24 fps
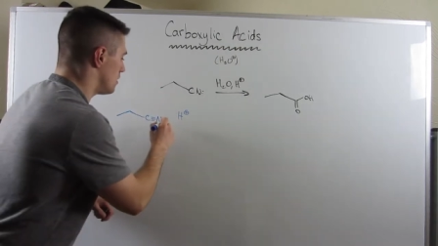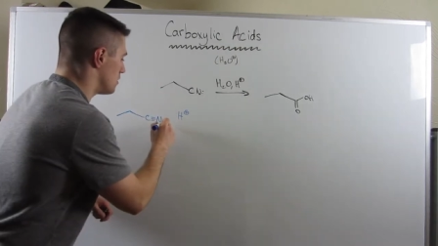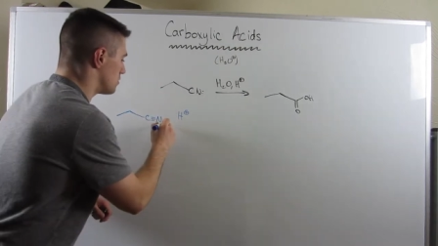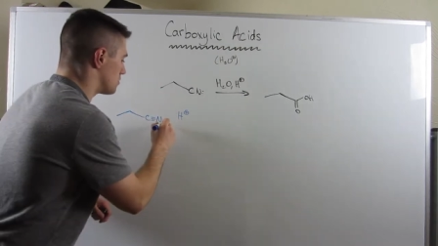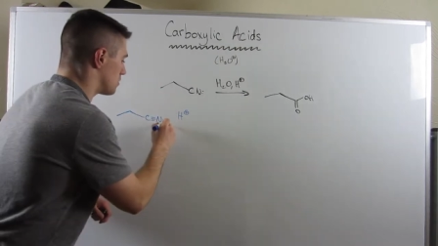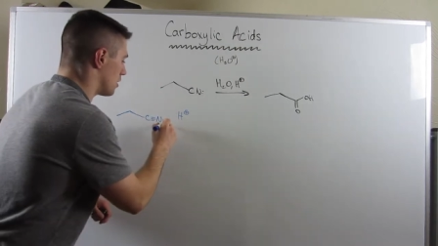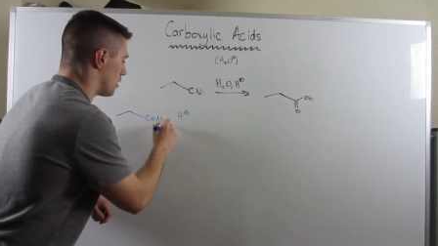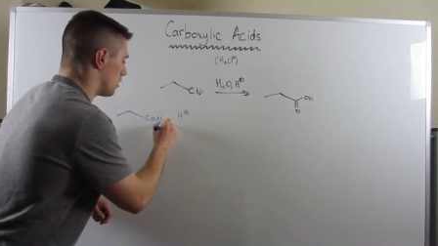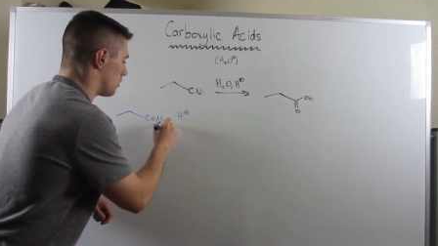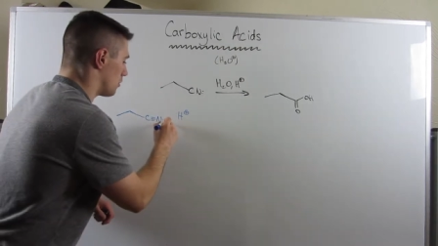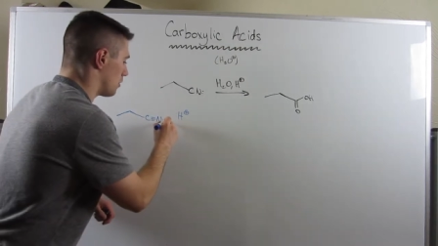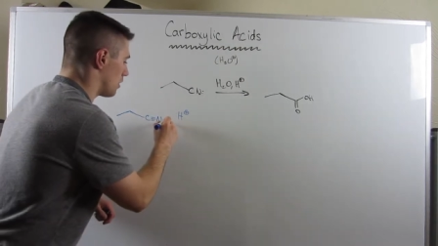
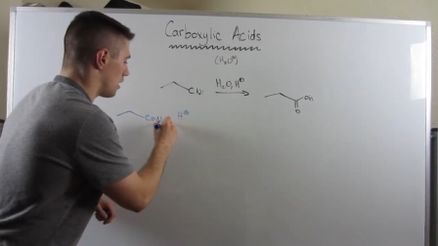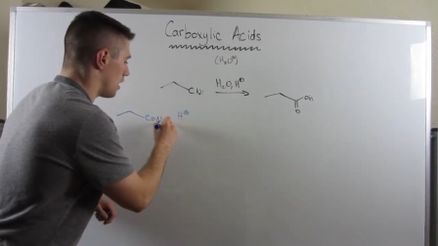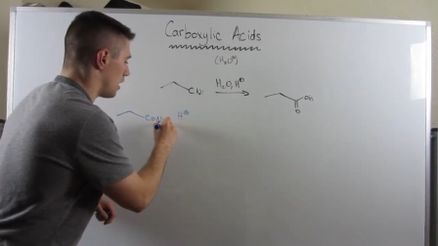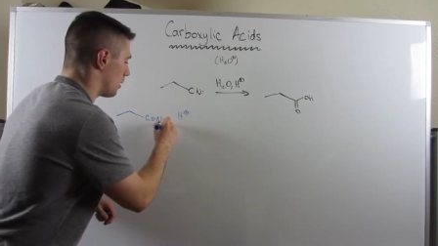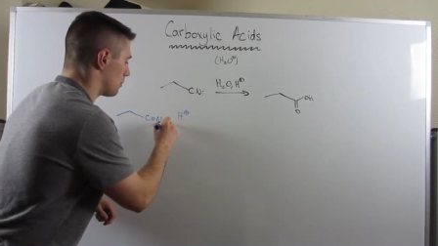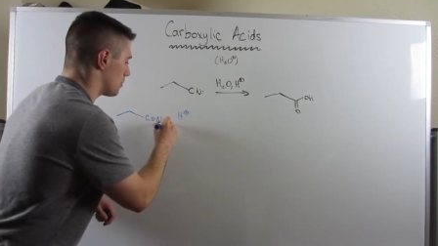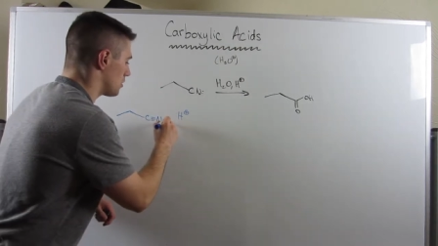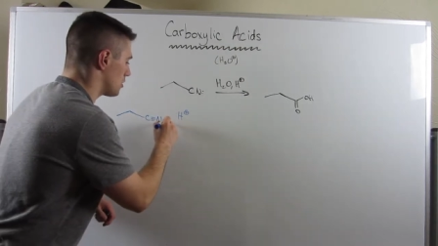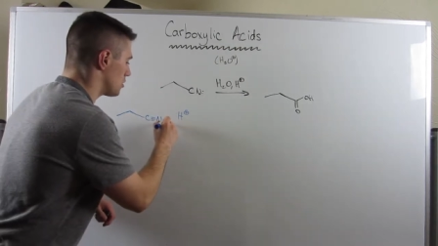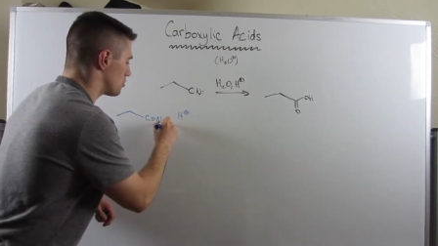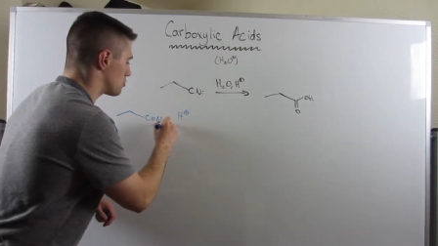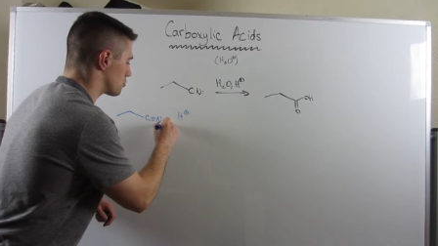So
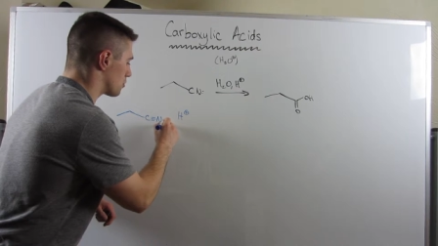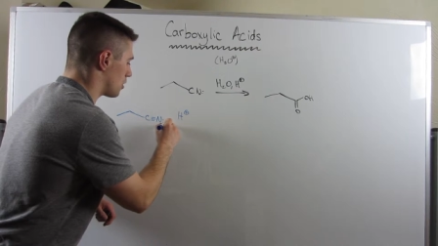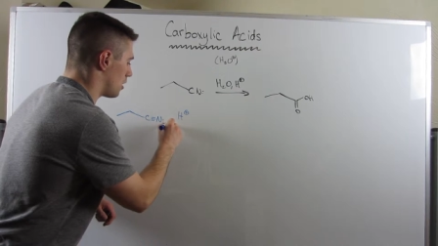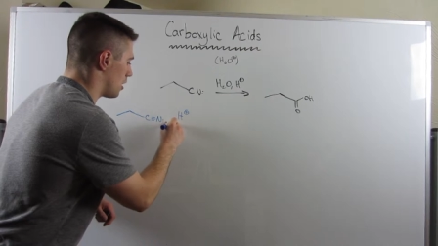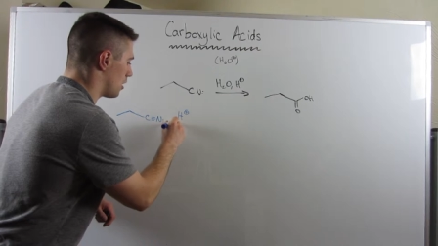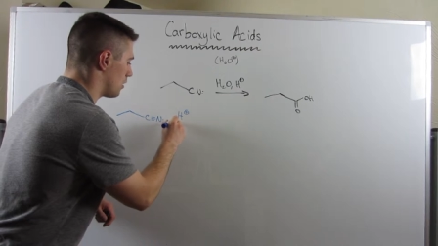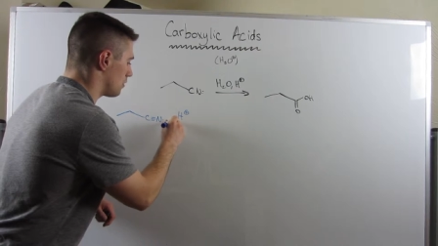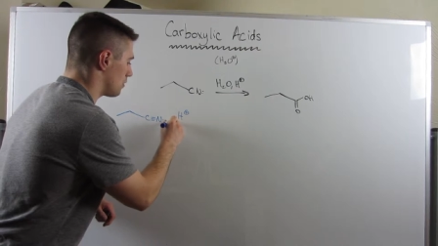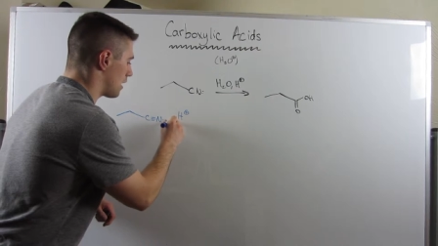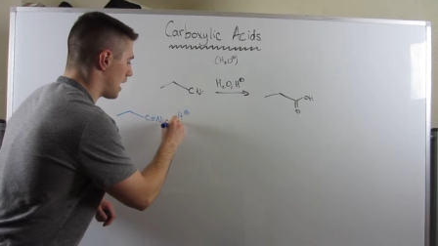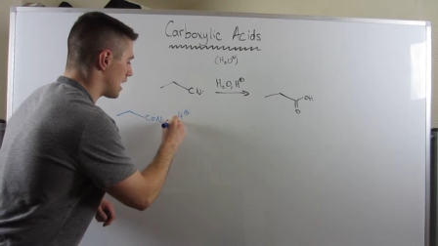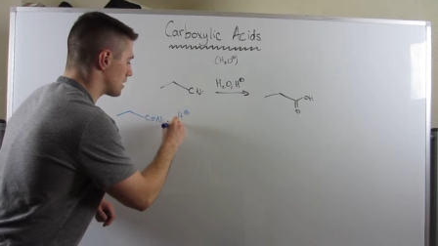I'm going to
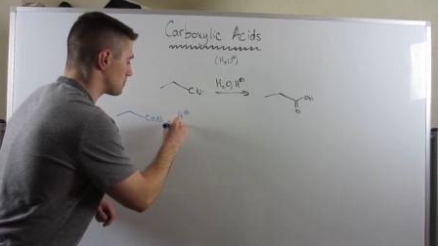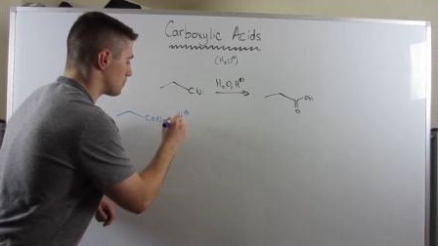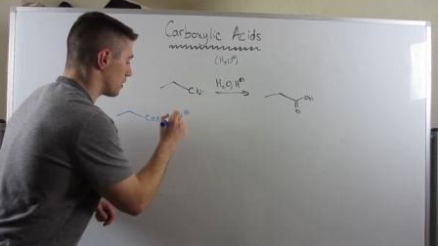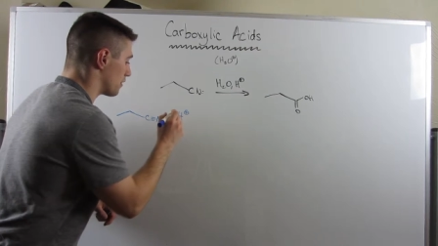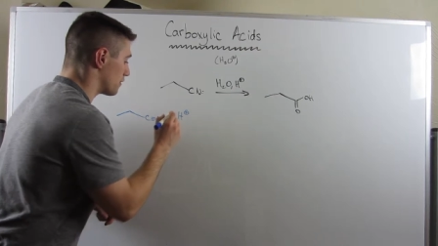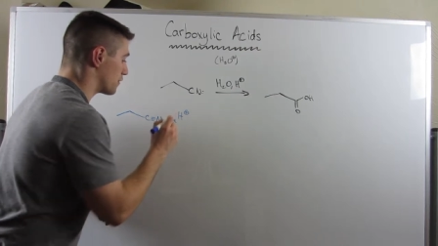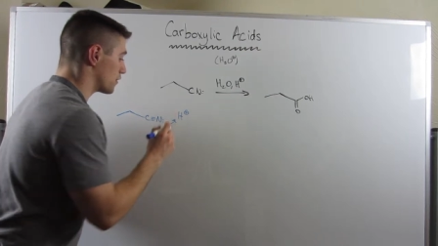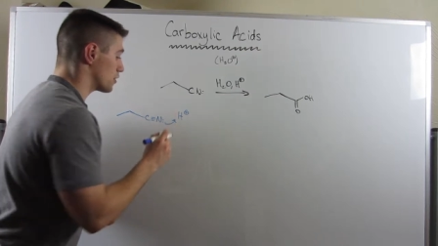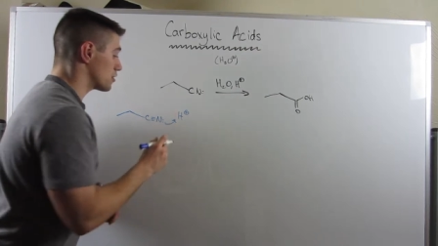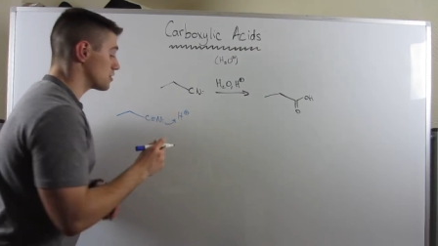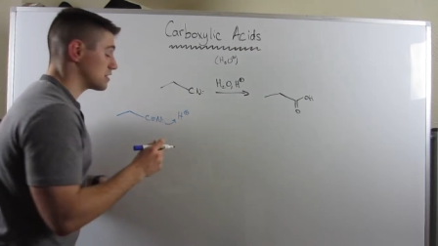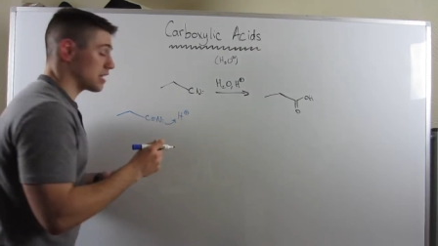draw, as my
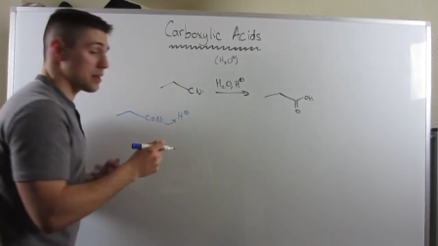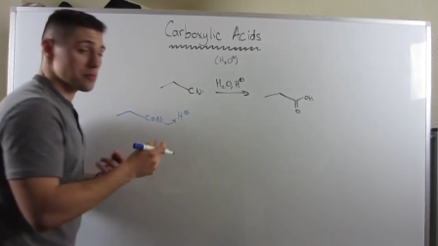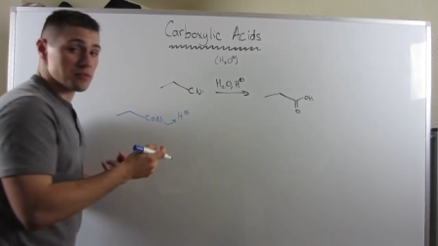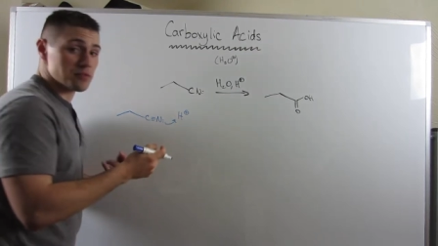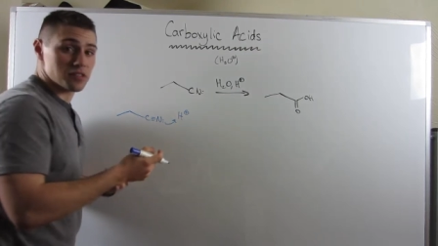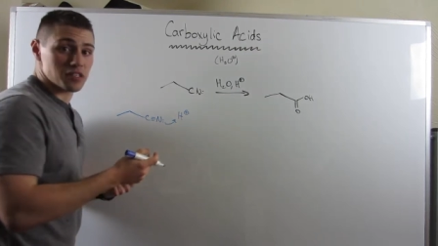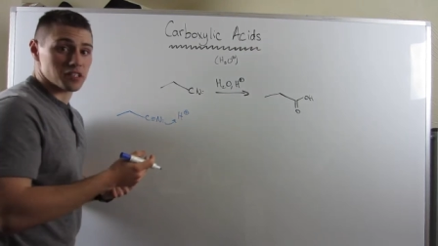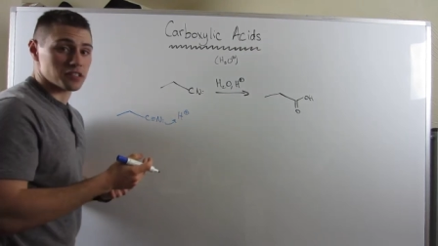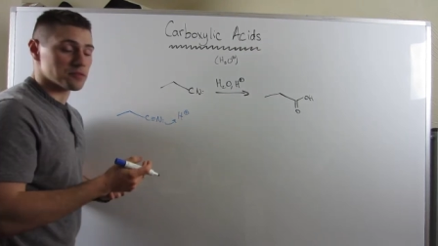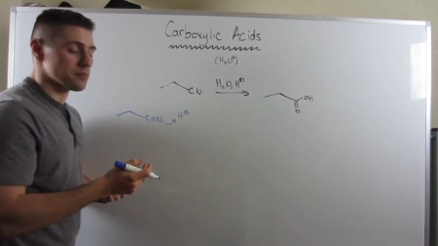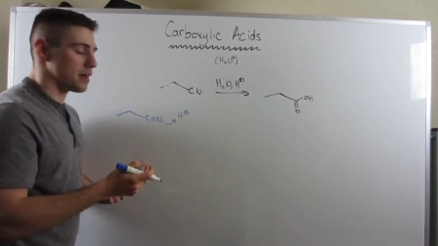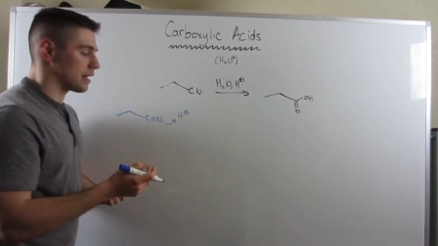first step to
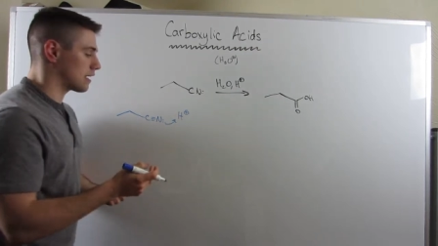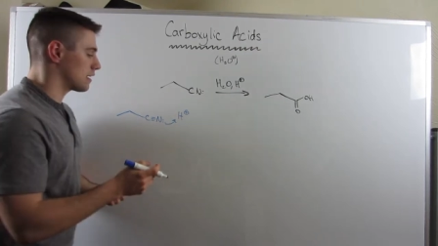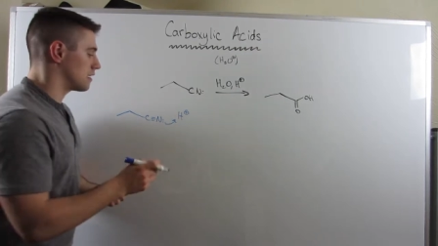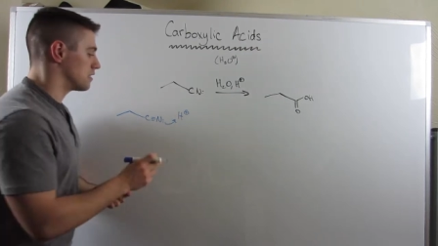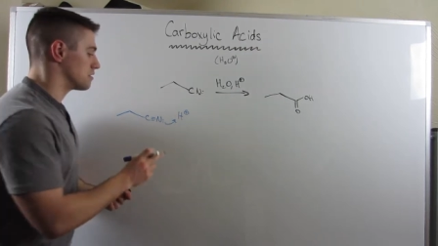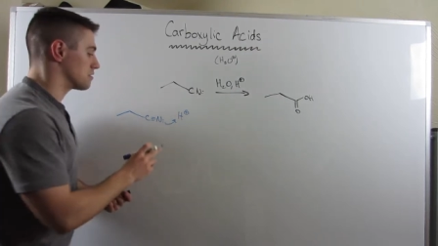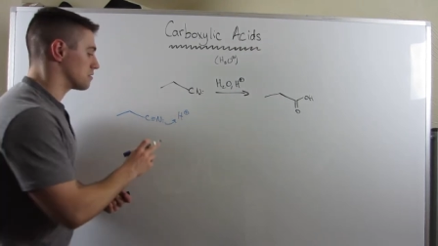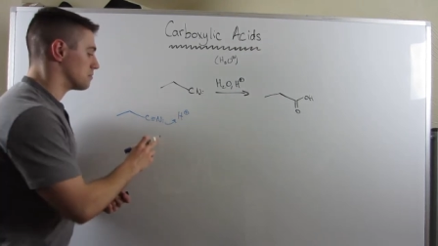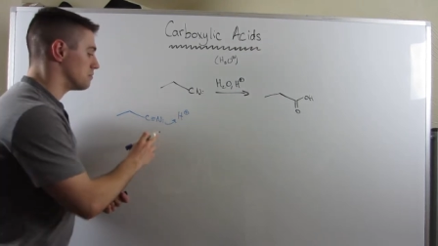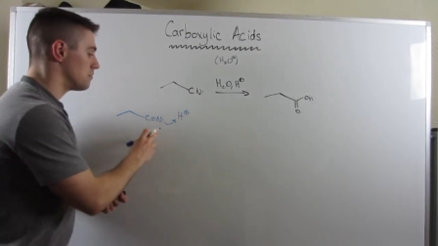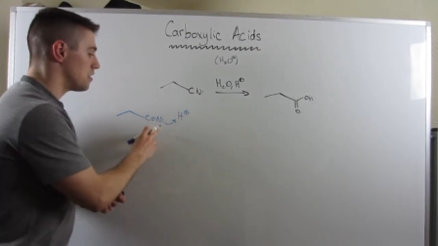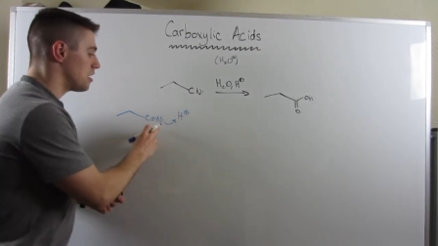this
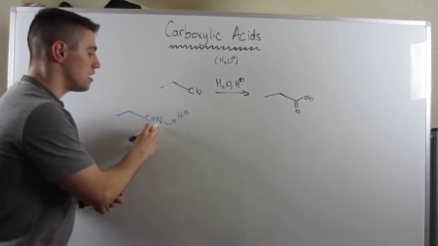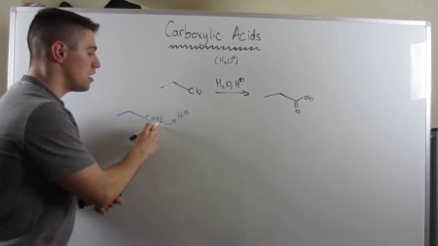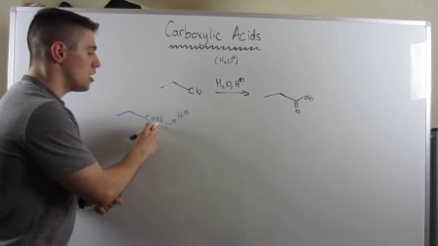mechanism,